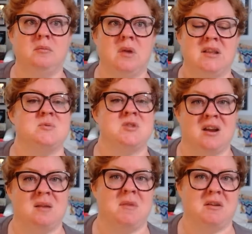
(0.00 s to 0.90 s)
Unless we're
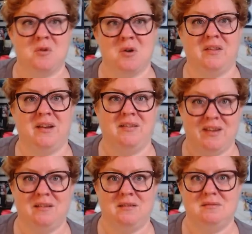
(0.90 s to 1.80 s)
talking metaphorically, and
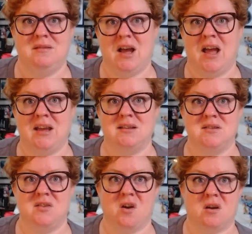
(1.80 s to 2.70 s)
then I can
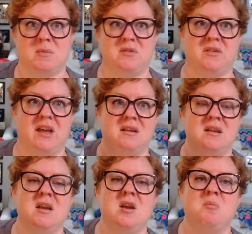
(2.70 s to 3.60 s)
see the argument for that.
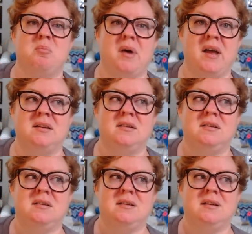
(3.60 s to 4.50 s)
But,
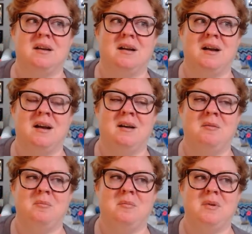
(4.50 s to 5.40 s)

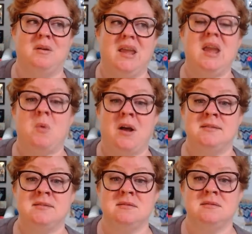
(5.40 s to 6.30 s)

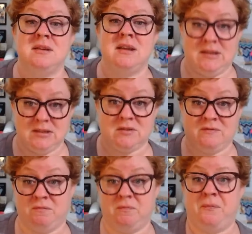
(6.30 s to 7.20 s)
heat-wise, it
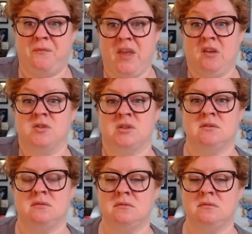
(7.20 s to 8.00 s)
feels...